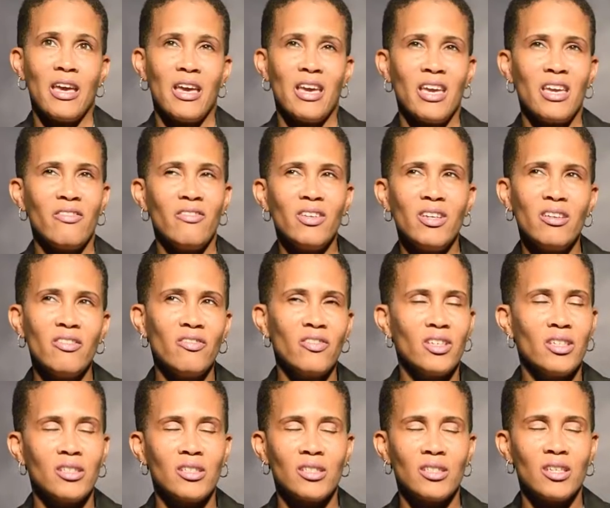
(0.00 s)
Even
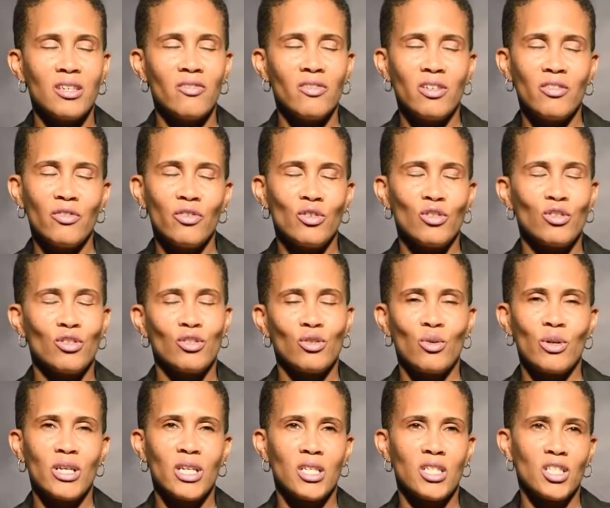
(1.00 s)
if you're
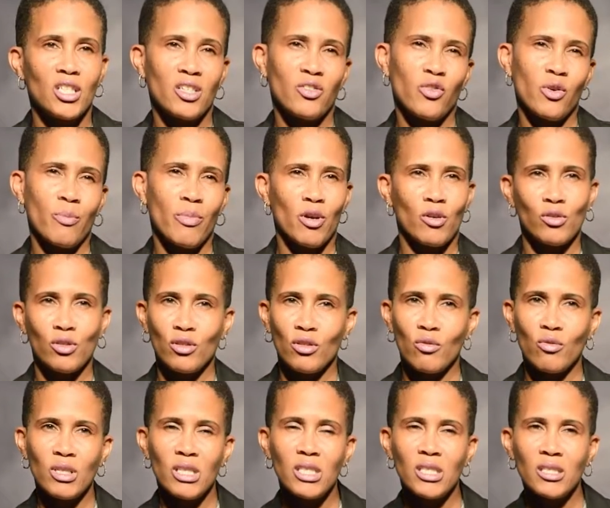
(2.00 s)
doing it just for
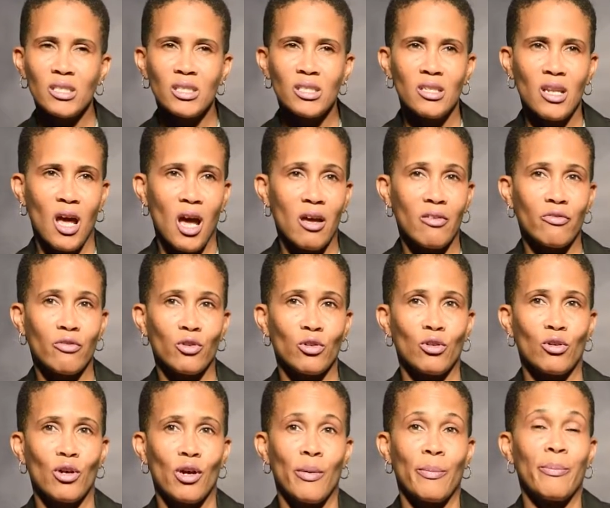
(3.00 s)
personal reasons, not
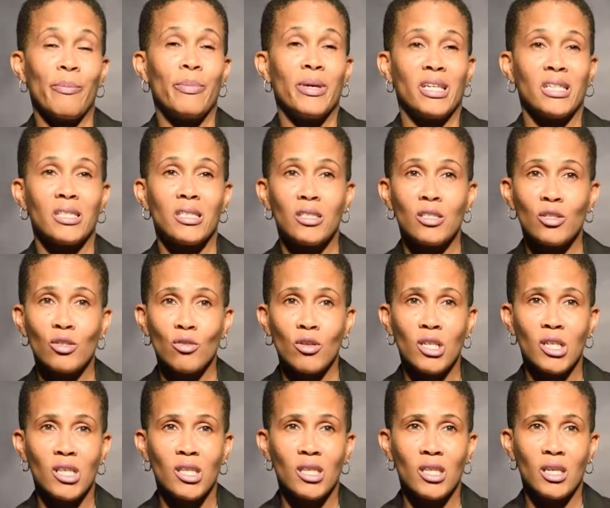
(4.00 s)
for a business or
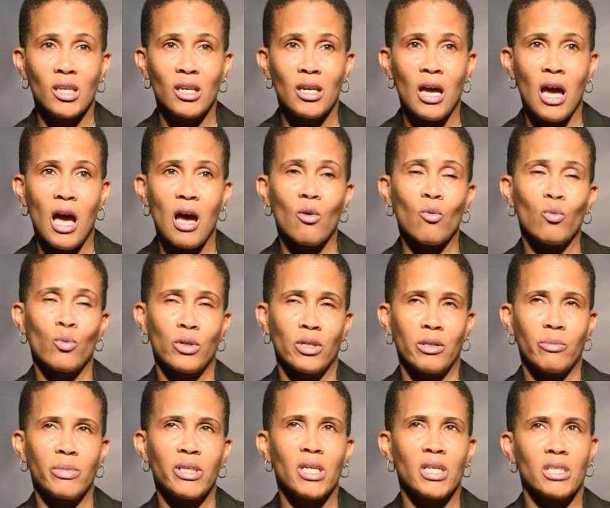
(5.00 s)
anything, I
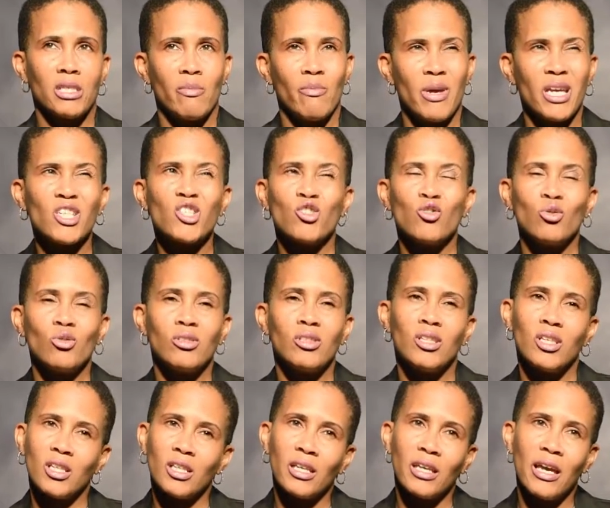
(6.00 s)
would, because it makes you
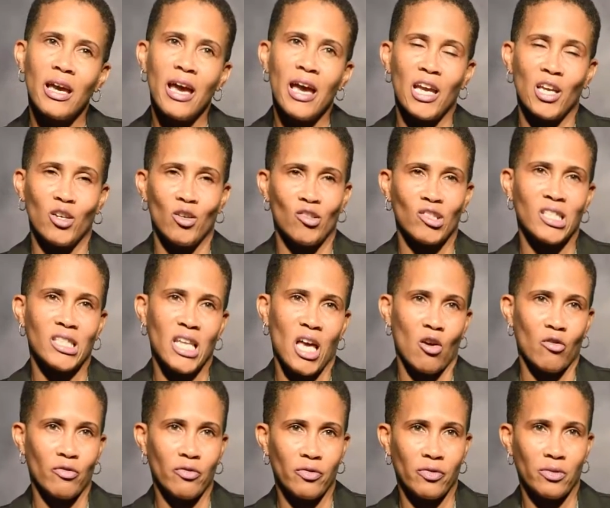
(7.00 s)
look at
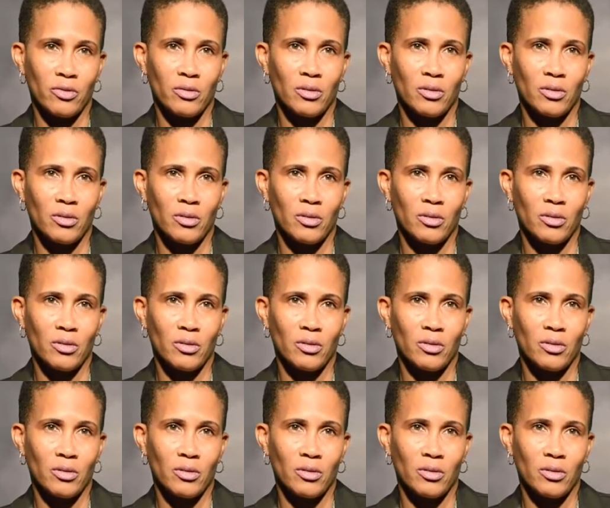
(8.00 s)
yourself